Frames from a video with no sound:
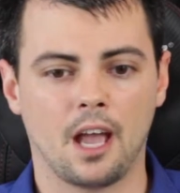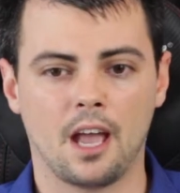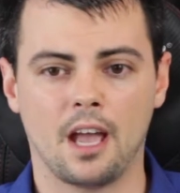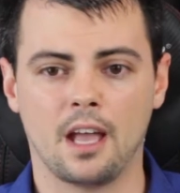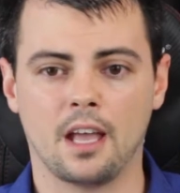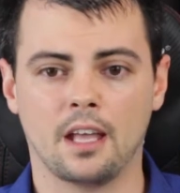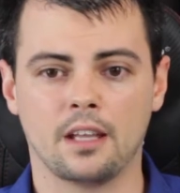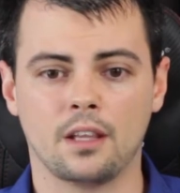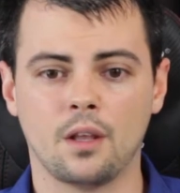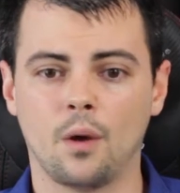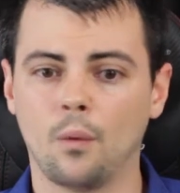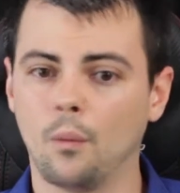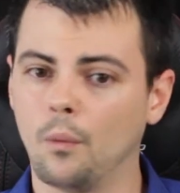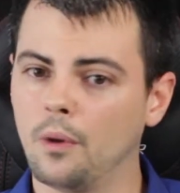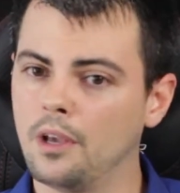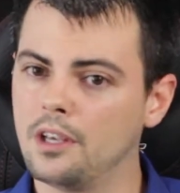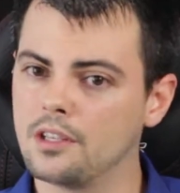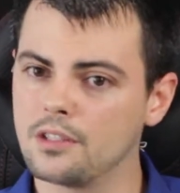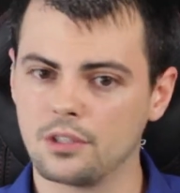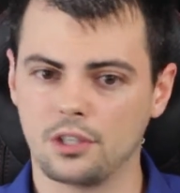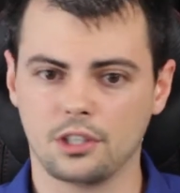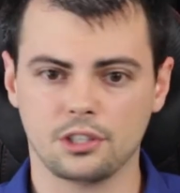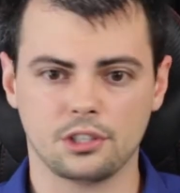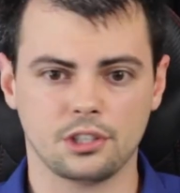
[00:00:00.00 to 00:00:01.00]
And we
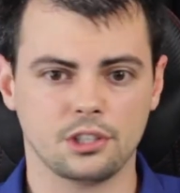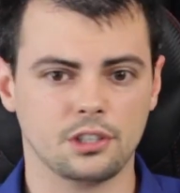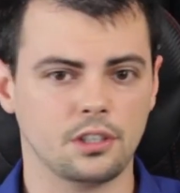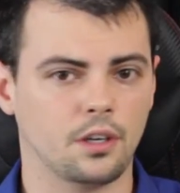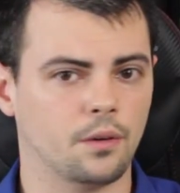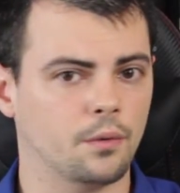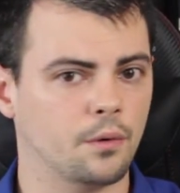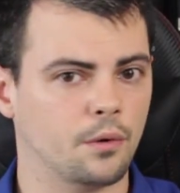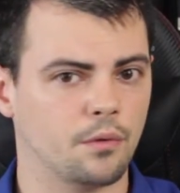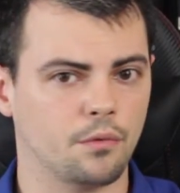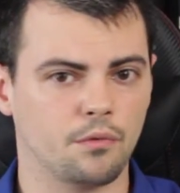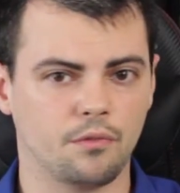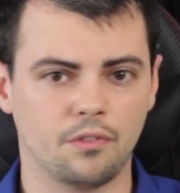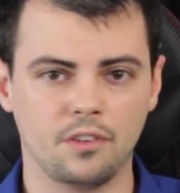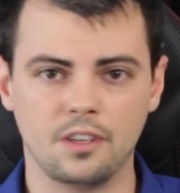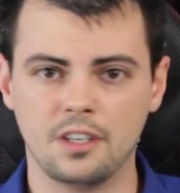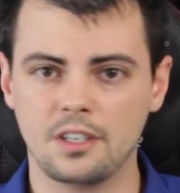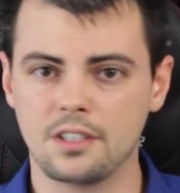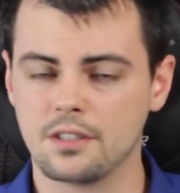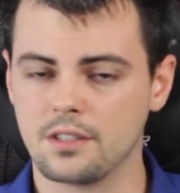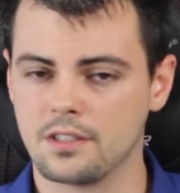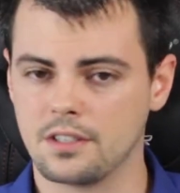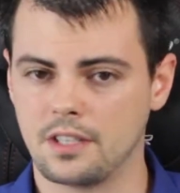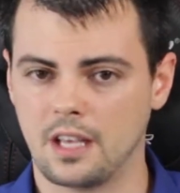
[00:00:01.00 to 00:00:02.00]
structure our
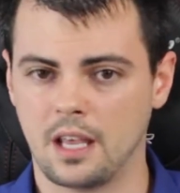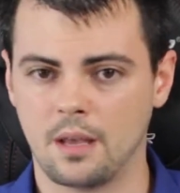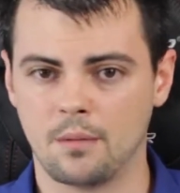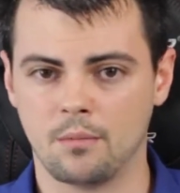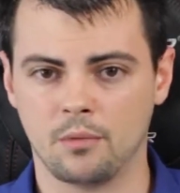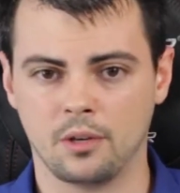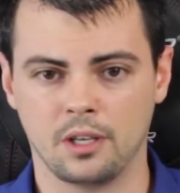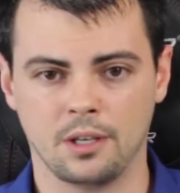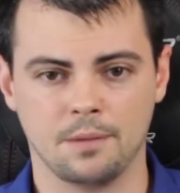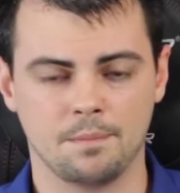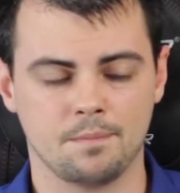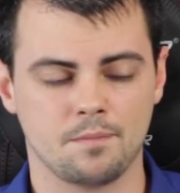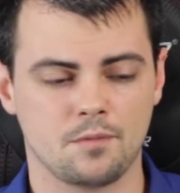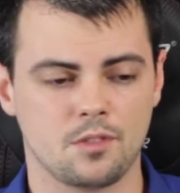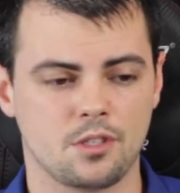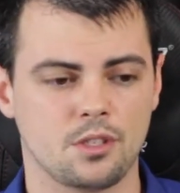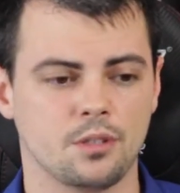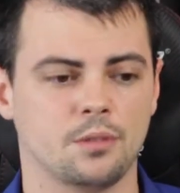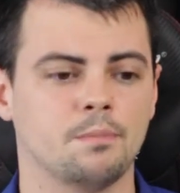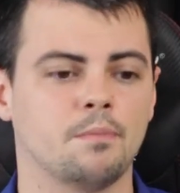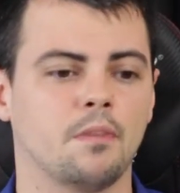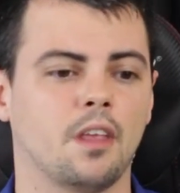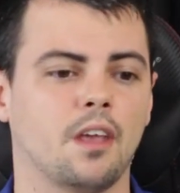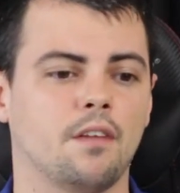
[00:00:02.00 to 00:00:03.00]
fees the same way.
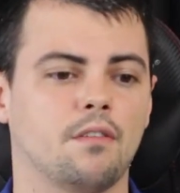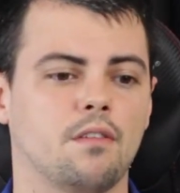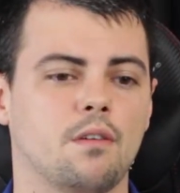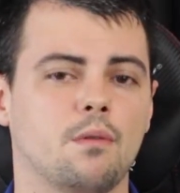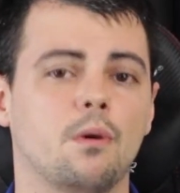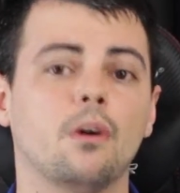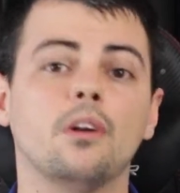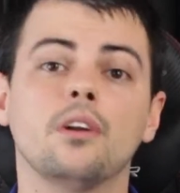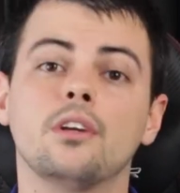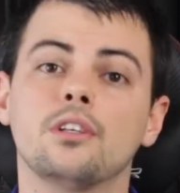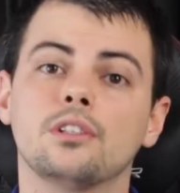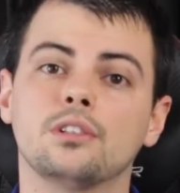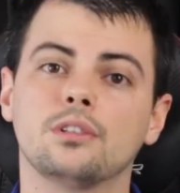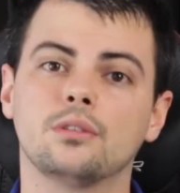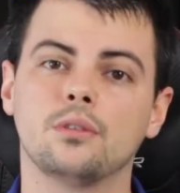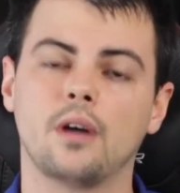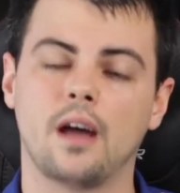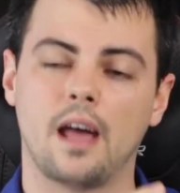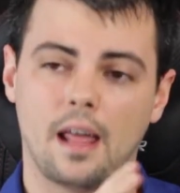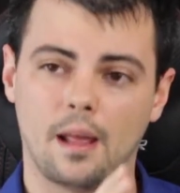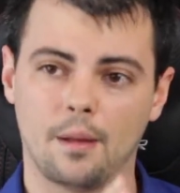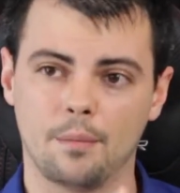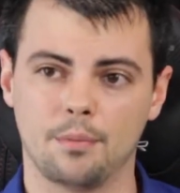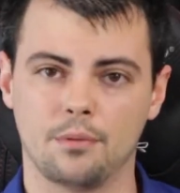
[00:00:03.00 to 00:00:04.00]
So if you want us to
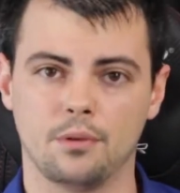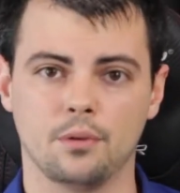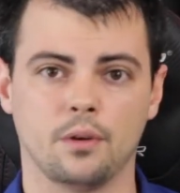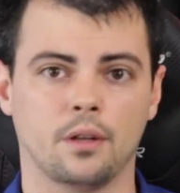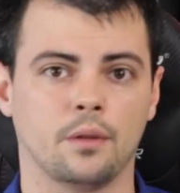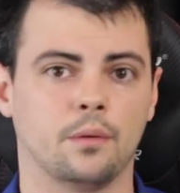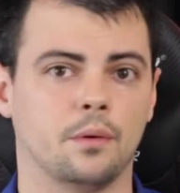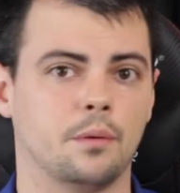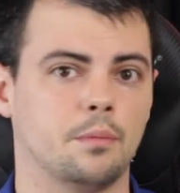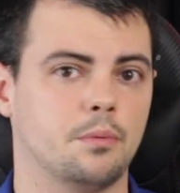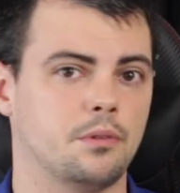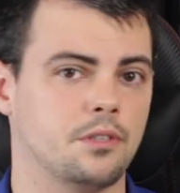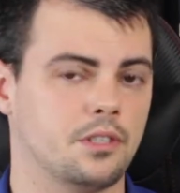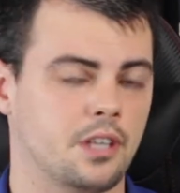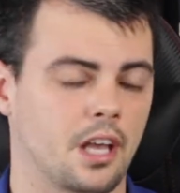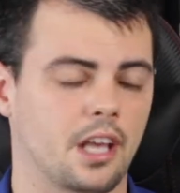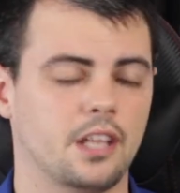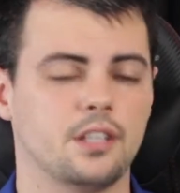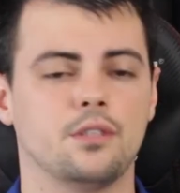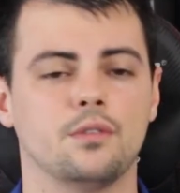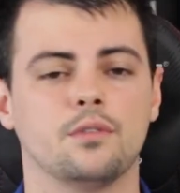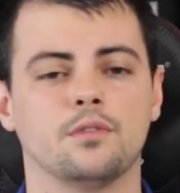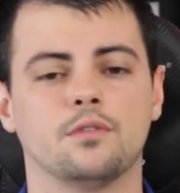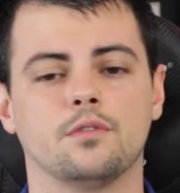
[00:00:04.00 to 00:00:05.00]
help you and
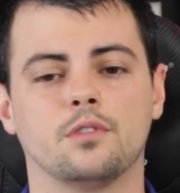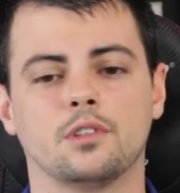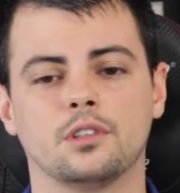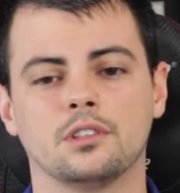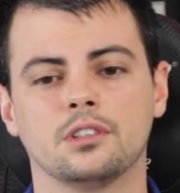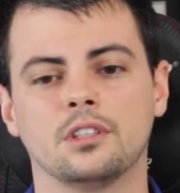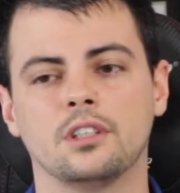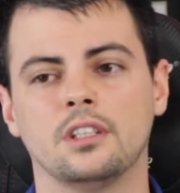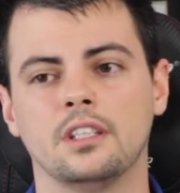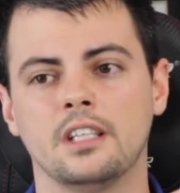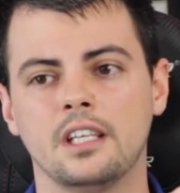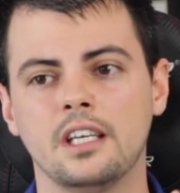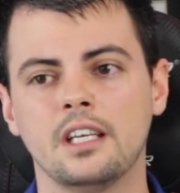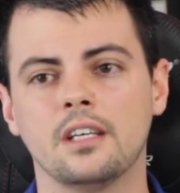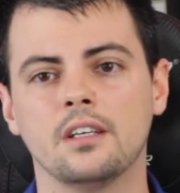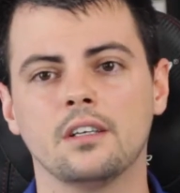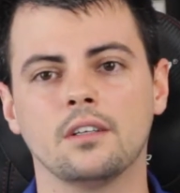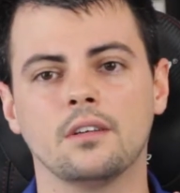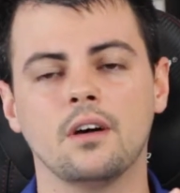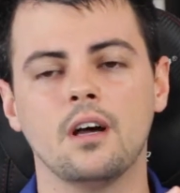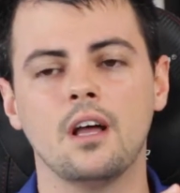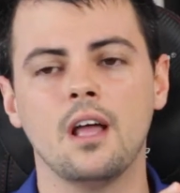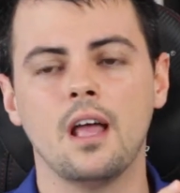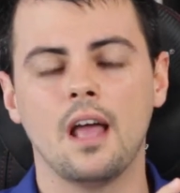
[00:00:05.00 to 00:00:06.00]
represent you for the
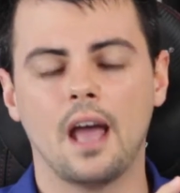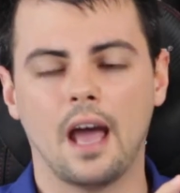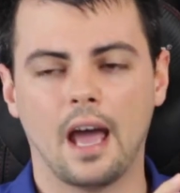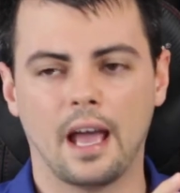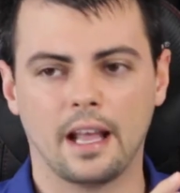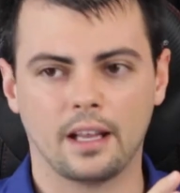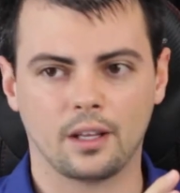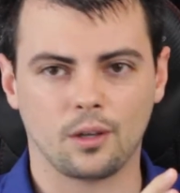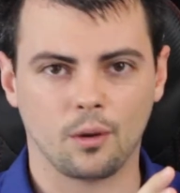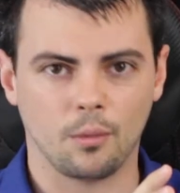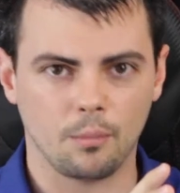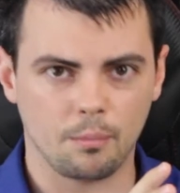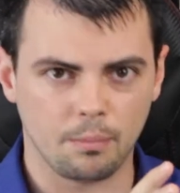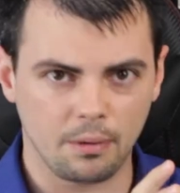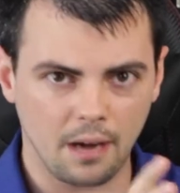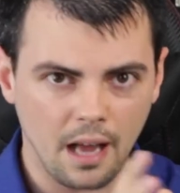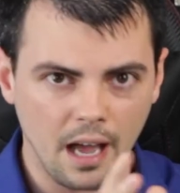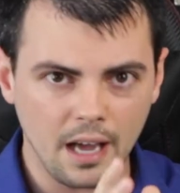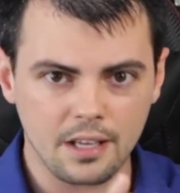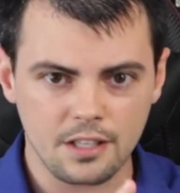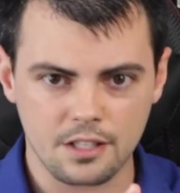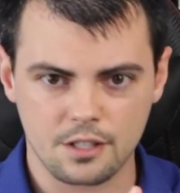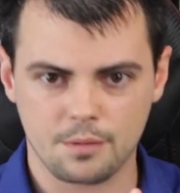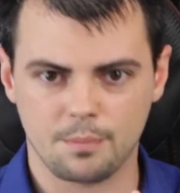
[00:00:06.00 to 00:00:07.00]
legal and
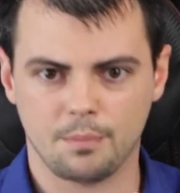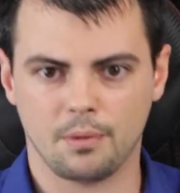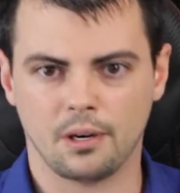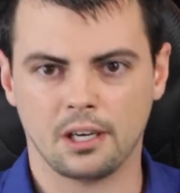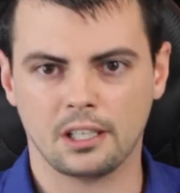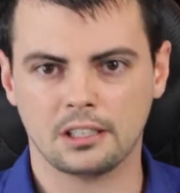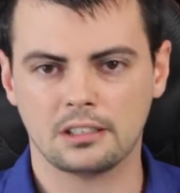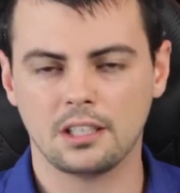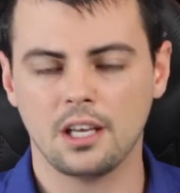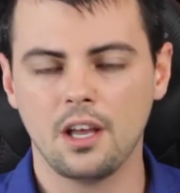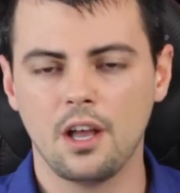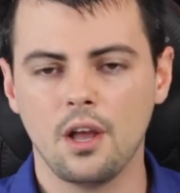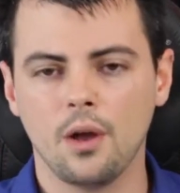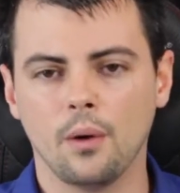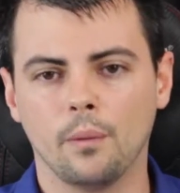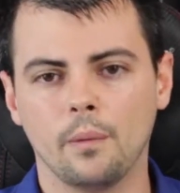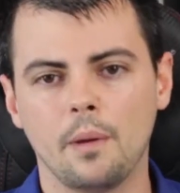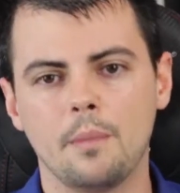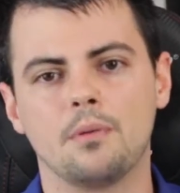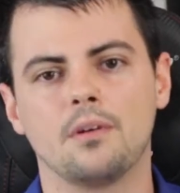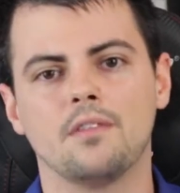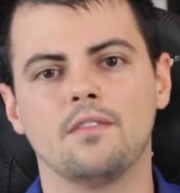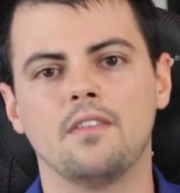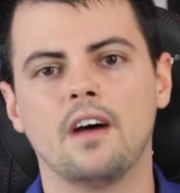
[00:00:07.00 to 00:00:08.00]
compliance part,
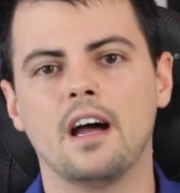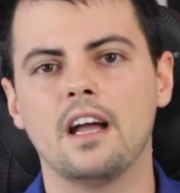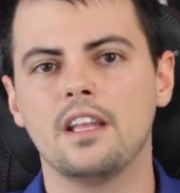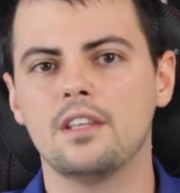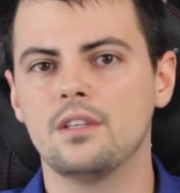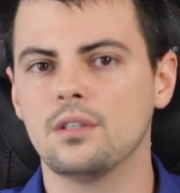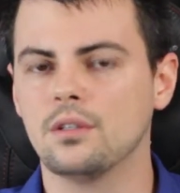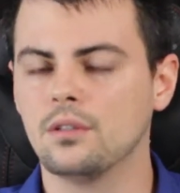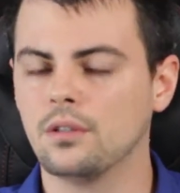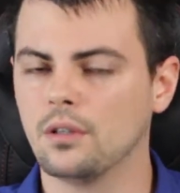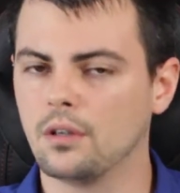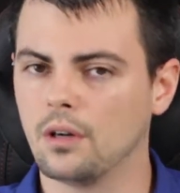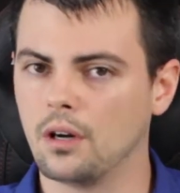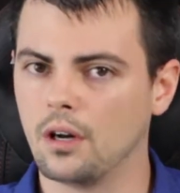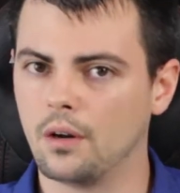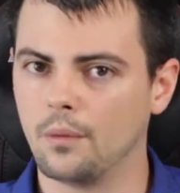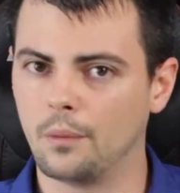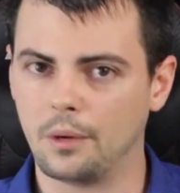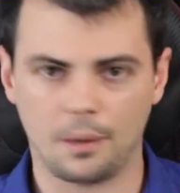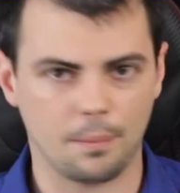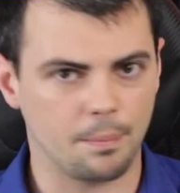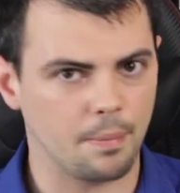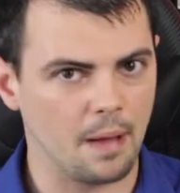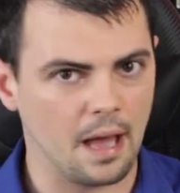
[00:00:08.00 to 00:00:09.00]
we provide you
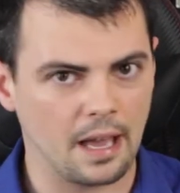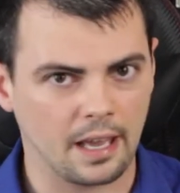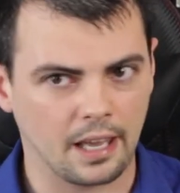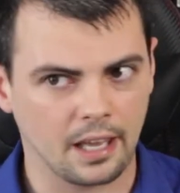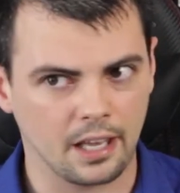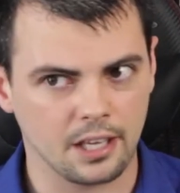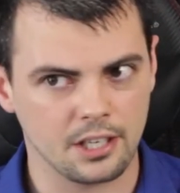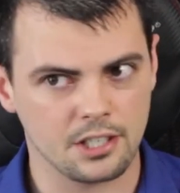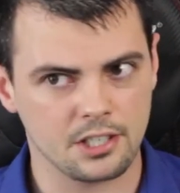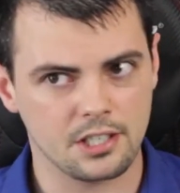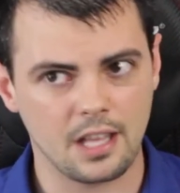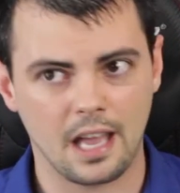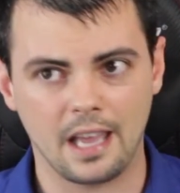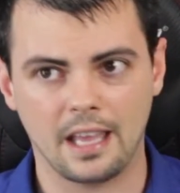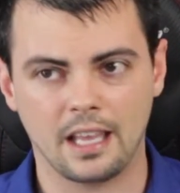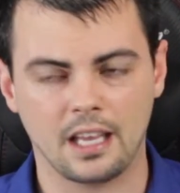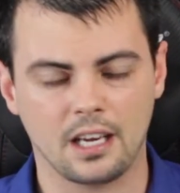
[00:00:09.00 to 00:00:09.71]
with a package that